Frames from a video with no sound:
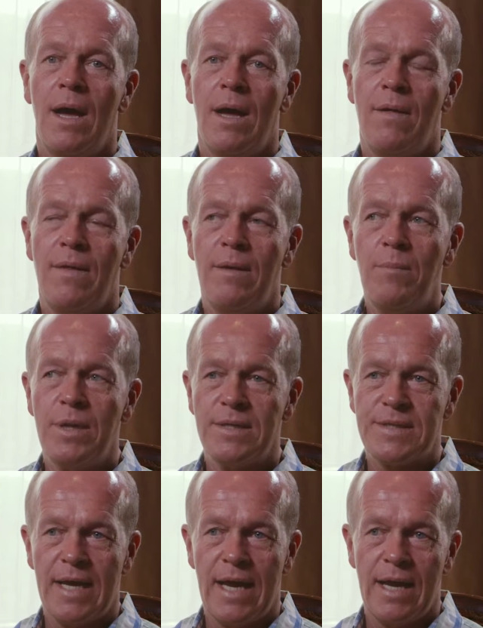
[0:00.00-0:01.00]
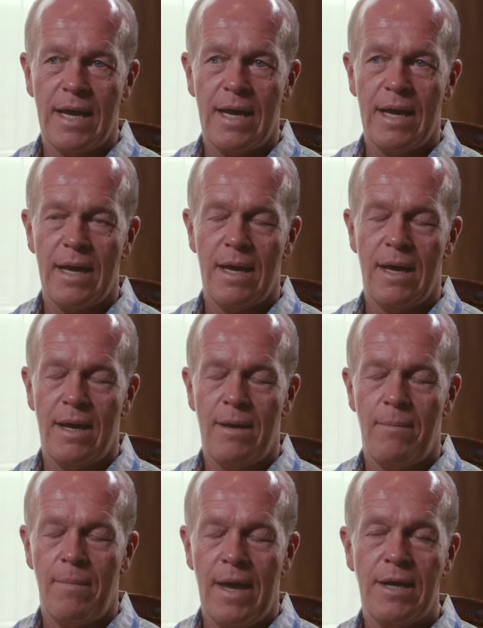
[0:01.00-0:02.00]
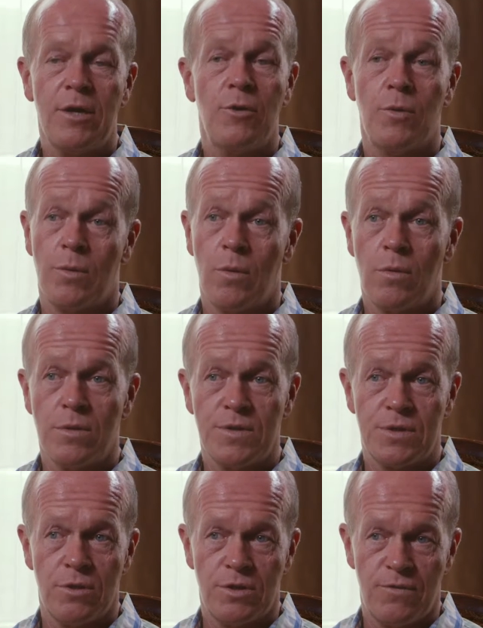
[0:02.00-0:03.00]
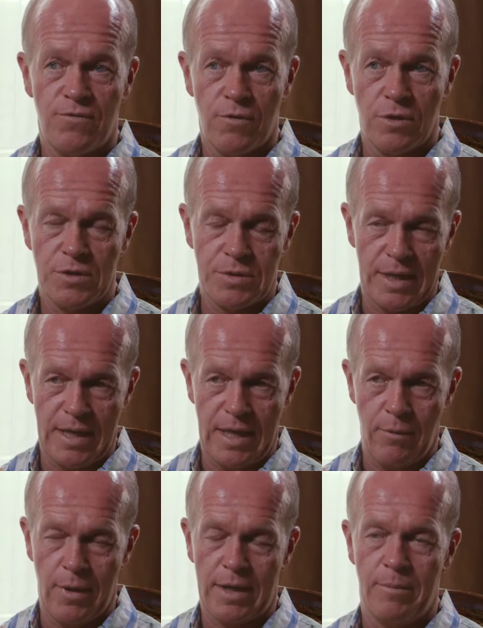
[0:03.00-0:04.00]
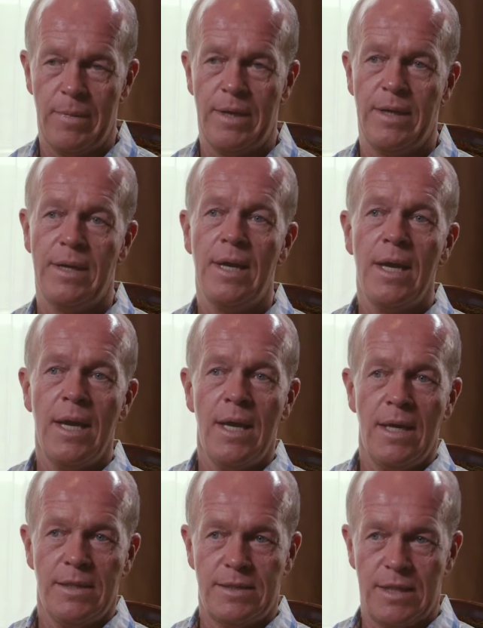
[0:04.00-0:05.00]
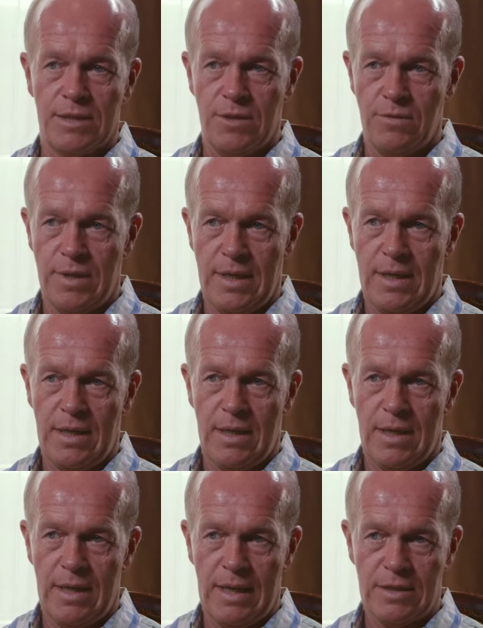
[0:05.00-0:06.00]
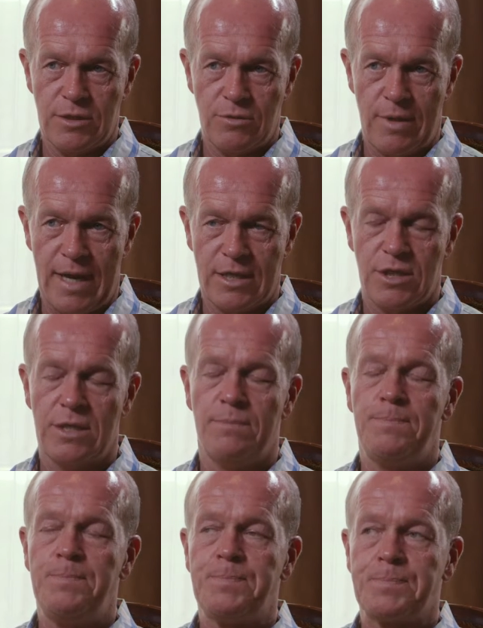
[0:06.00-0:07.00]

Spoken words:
The implants I had to go to an oral surgeon first that he recommended to do the extraction